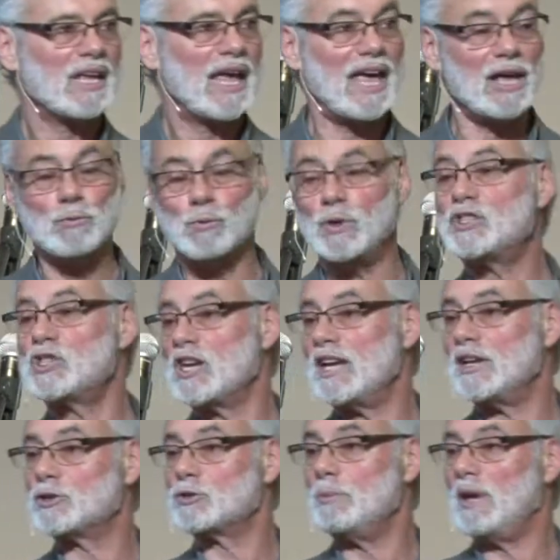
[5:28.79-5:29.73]
and which he
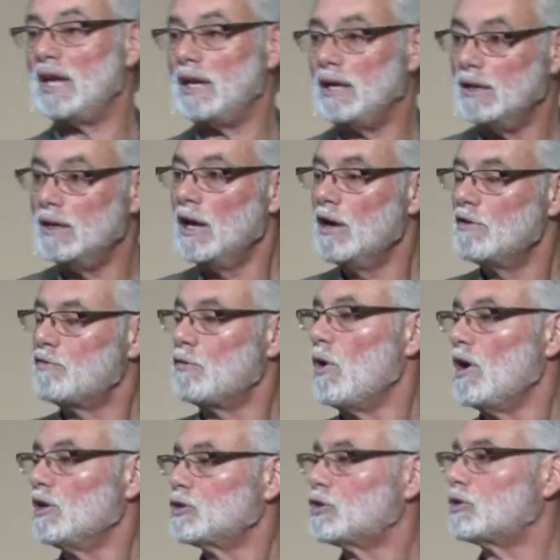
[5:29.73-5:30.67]
has made for
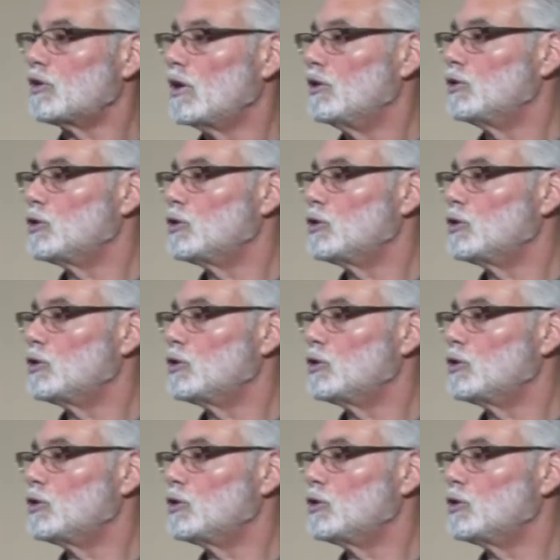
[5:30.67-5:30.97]
us